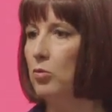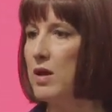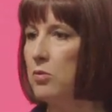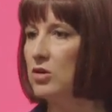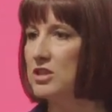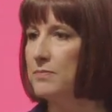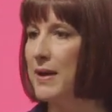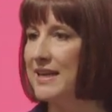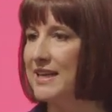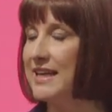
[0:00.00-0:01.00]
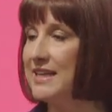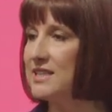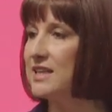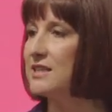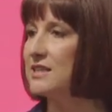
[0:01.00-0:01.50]
We want to make it
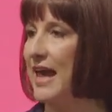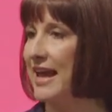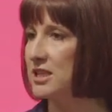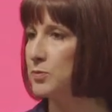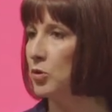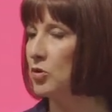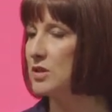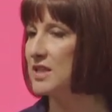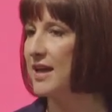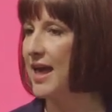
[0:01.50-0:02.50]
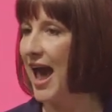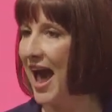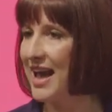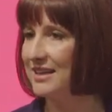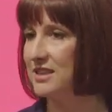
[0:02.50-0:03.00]
easier to export
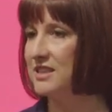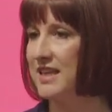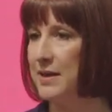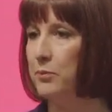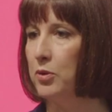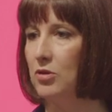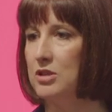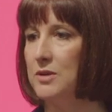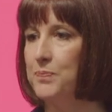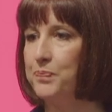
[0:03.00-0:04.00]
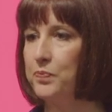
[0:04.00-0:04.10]
and to import.